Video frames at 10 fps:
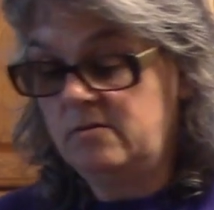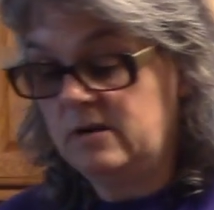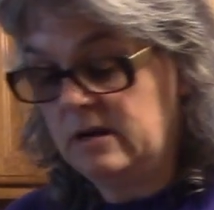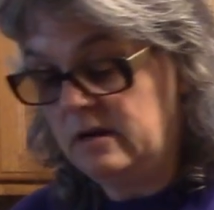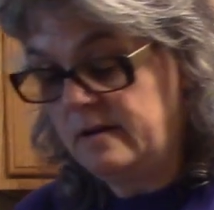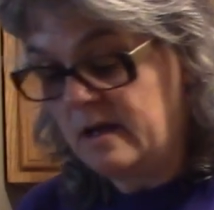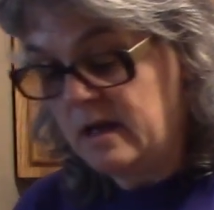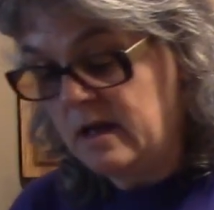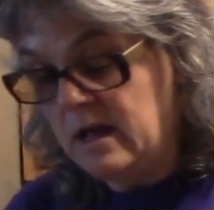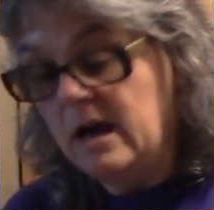Okay.
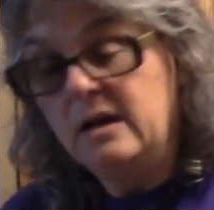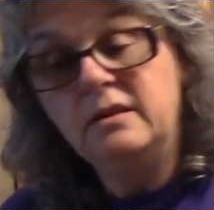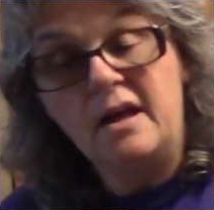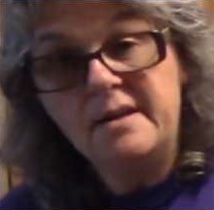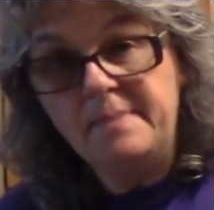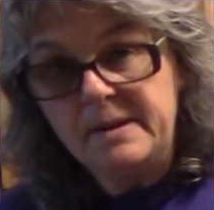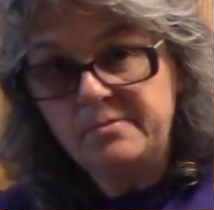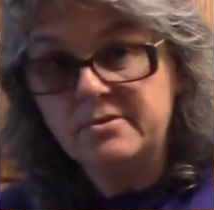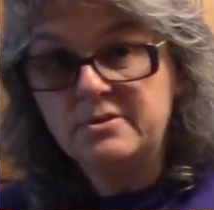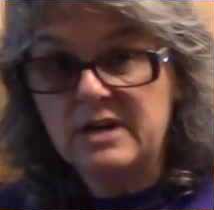A lot of
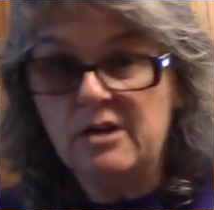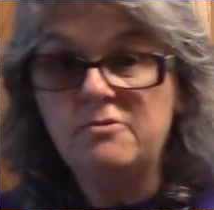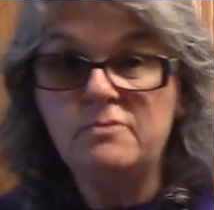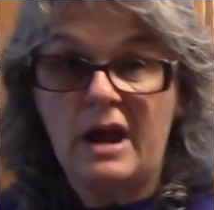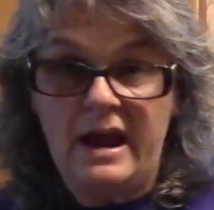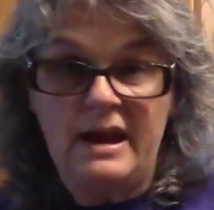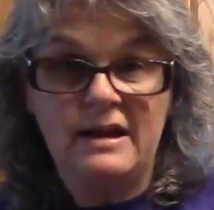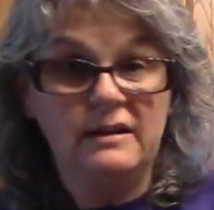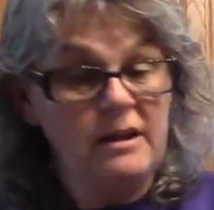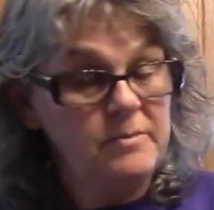people don't
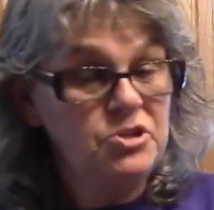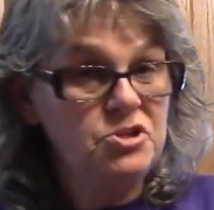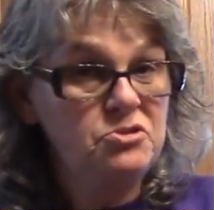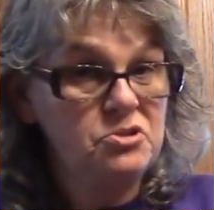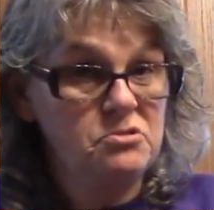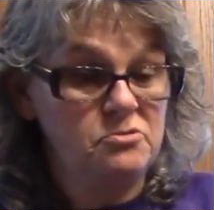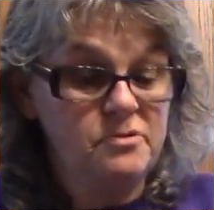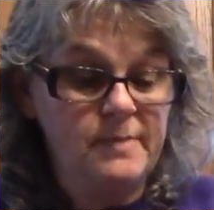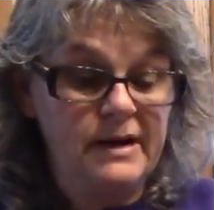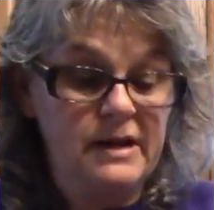add lemon juice to their
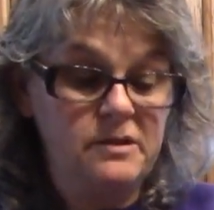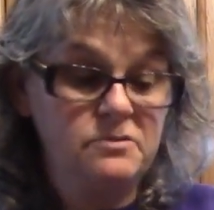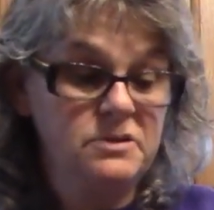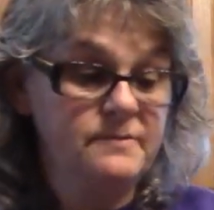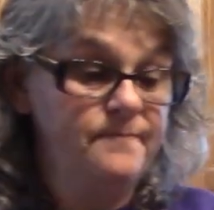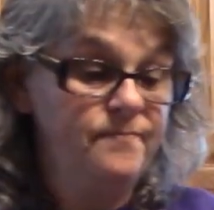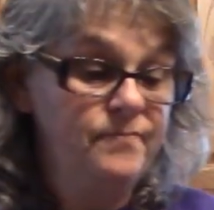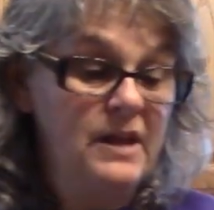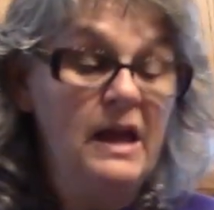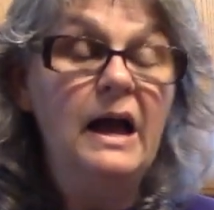tomatoes.
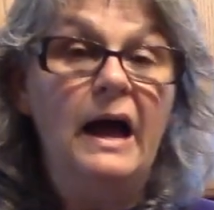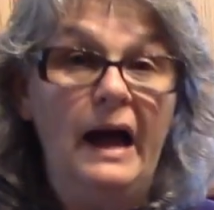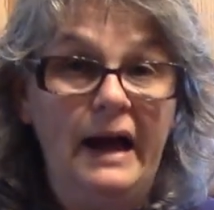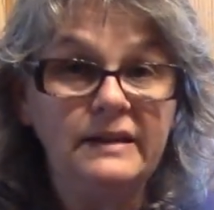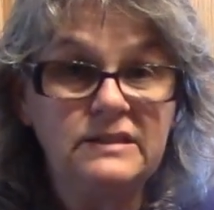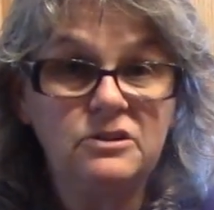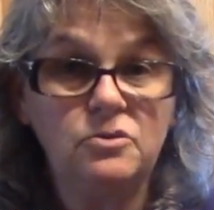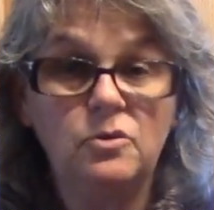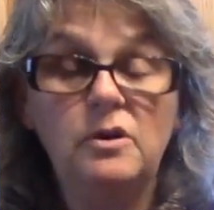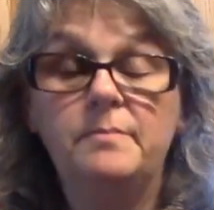I
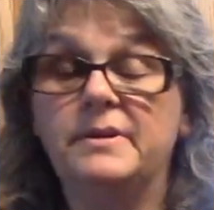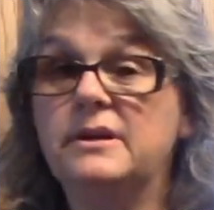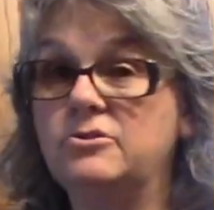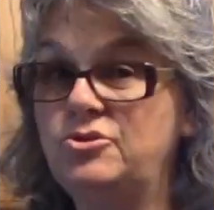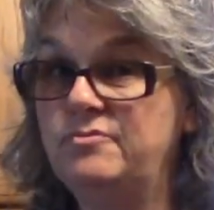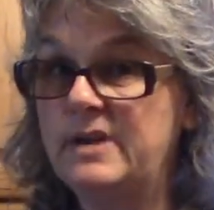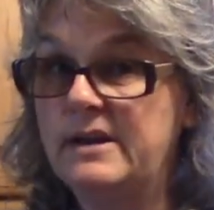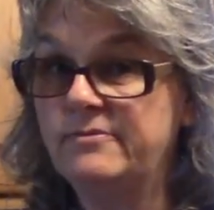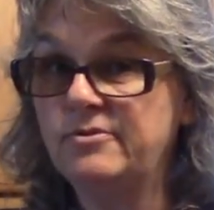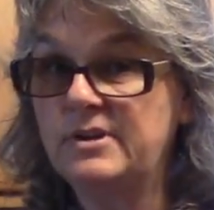do, because you
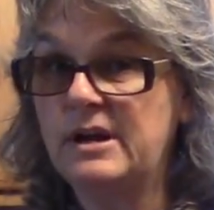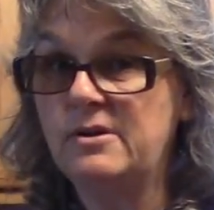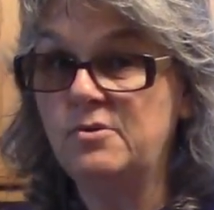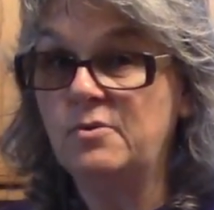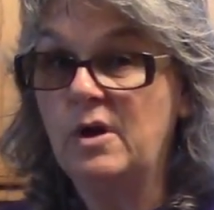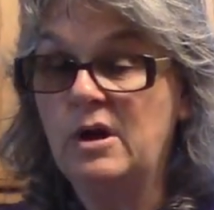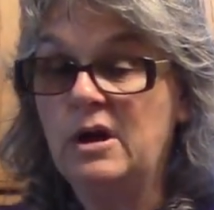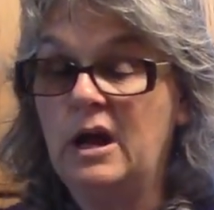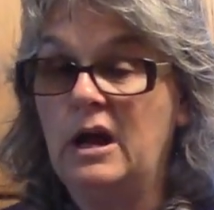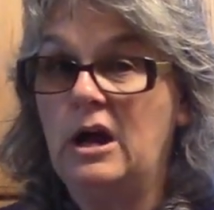never know
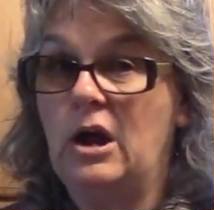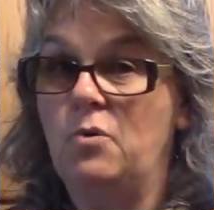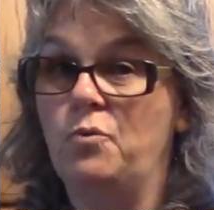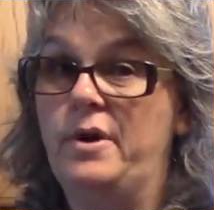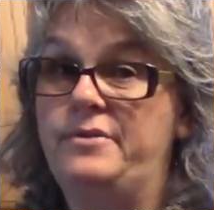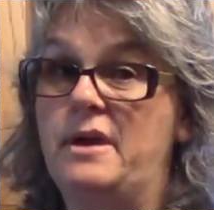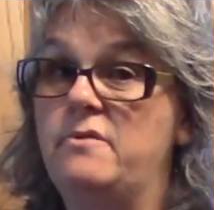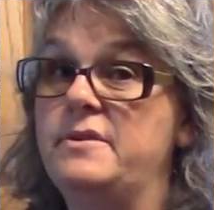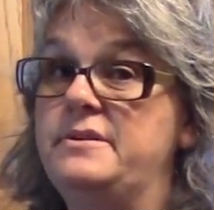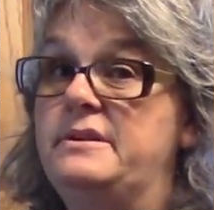with
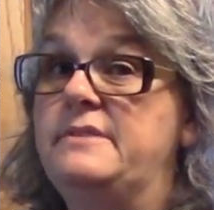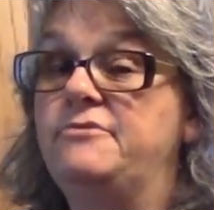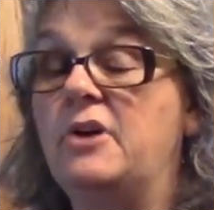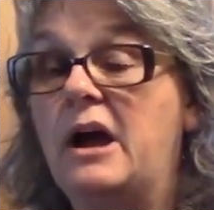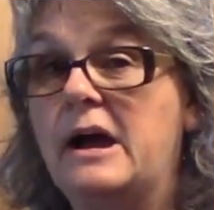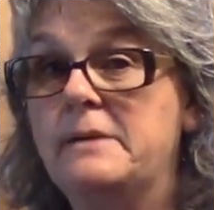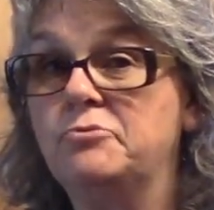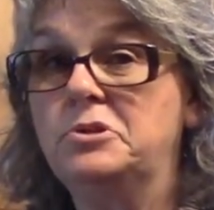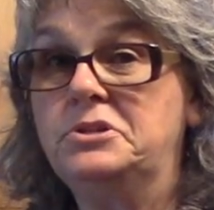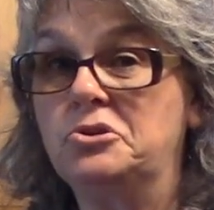all of the different
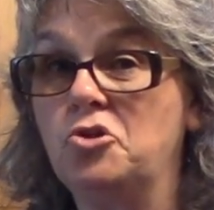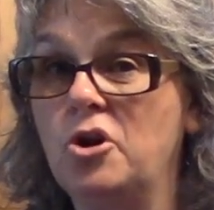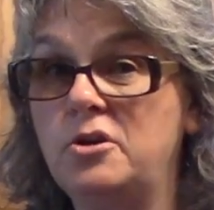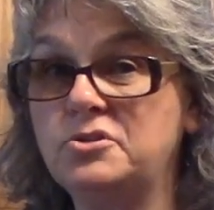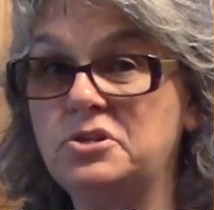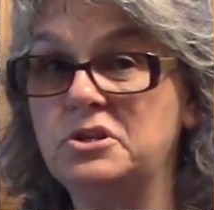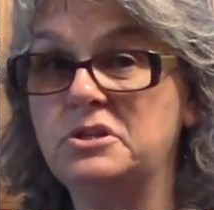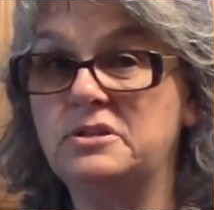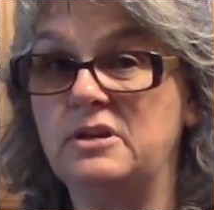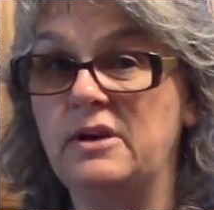hybrids and
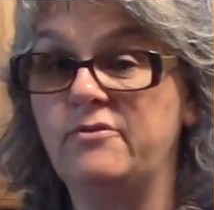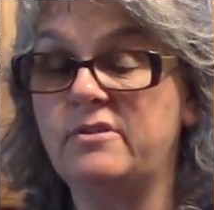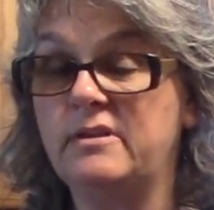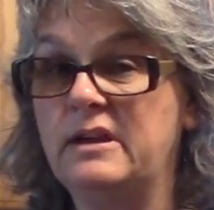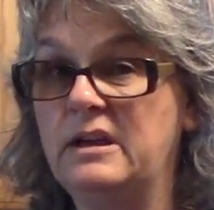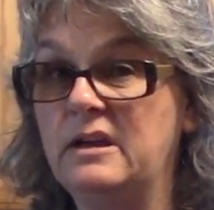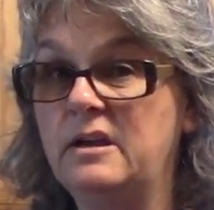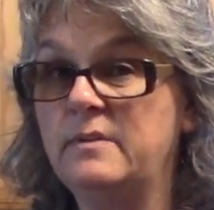crosses and everything